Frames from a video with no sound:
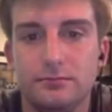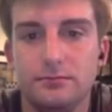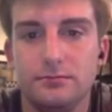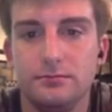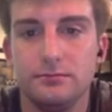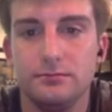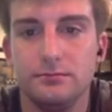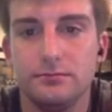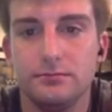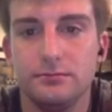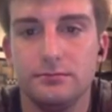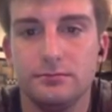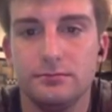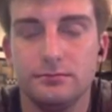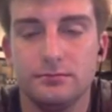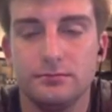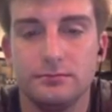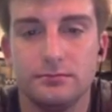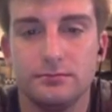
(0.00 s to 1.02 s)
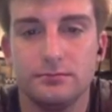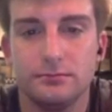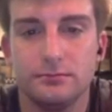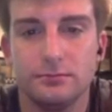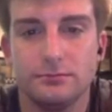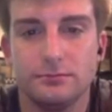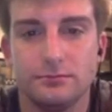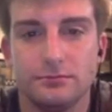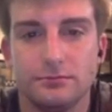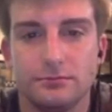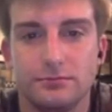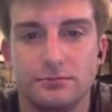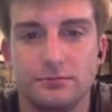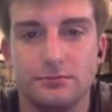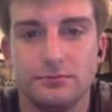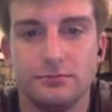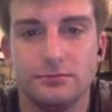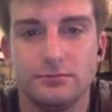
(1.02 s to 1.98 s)

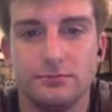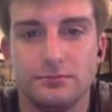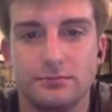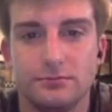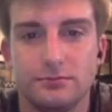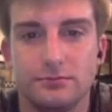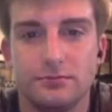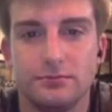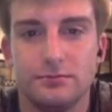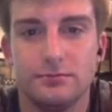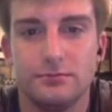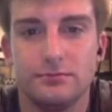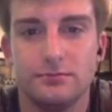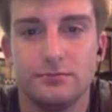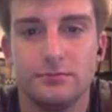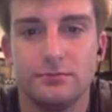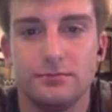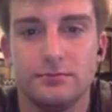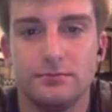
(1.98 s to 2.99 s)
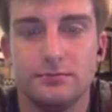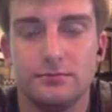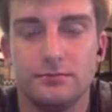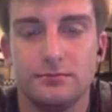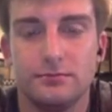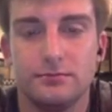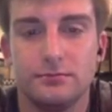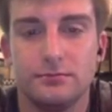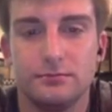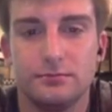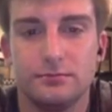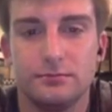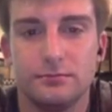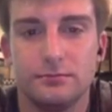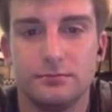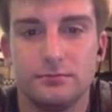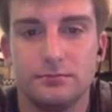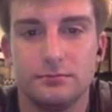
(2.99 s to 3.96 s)

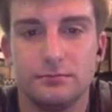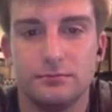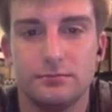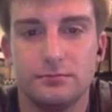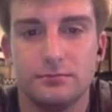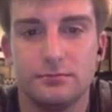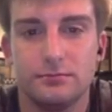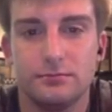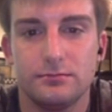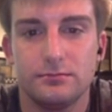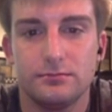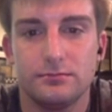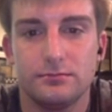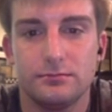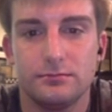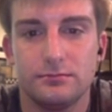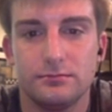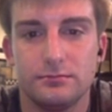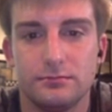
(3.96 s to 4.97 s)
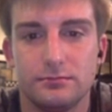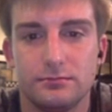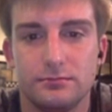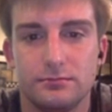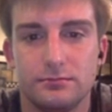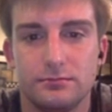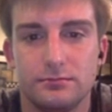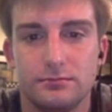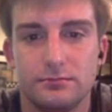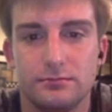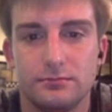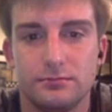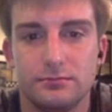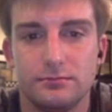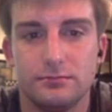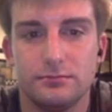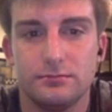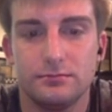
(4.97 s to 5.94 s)

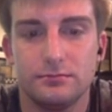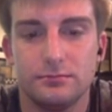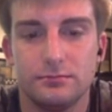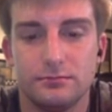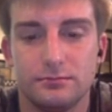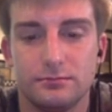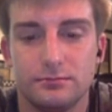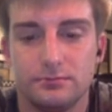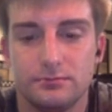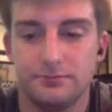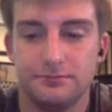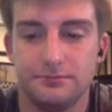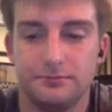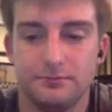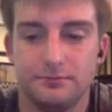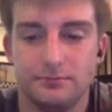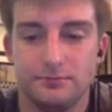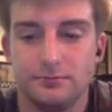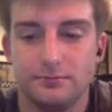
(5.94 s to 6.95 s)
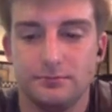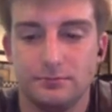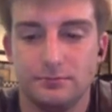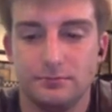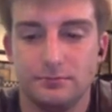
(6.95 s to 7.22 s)
The person shown says nothing.